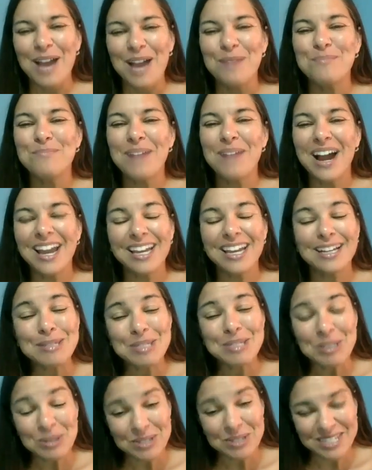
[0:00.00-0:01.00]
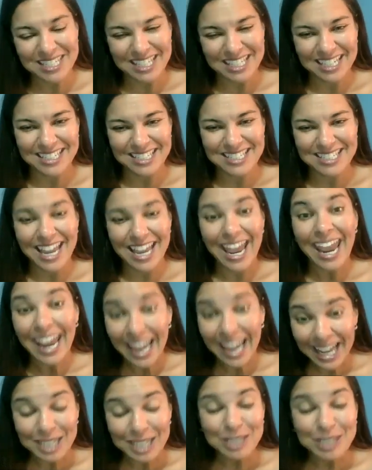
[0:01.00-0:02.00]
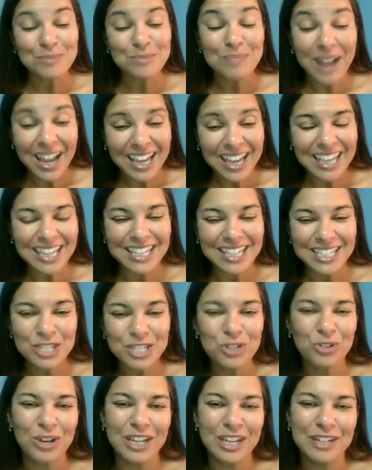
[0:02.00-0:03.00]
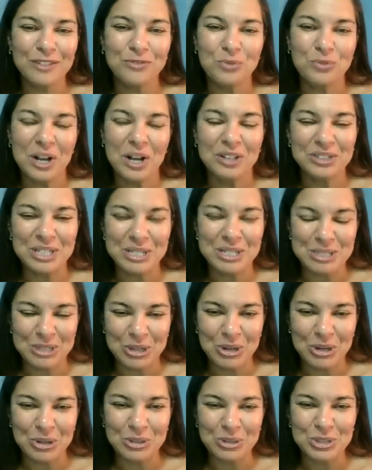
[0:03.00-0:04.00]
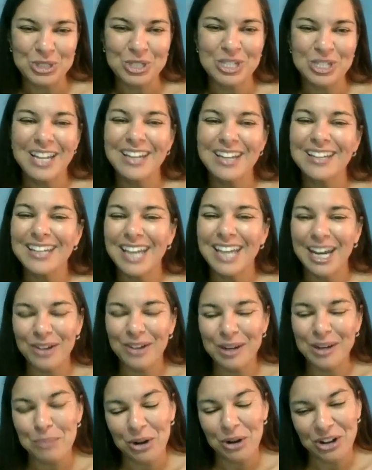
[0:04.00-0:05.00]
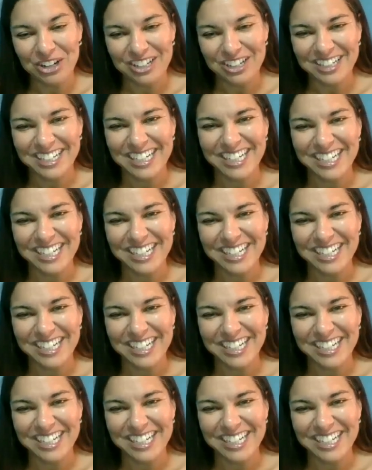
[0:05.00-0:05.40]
my associate, and my integrative wellness coach, Carrie Martin.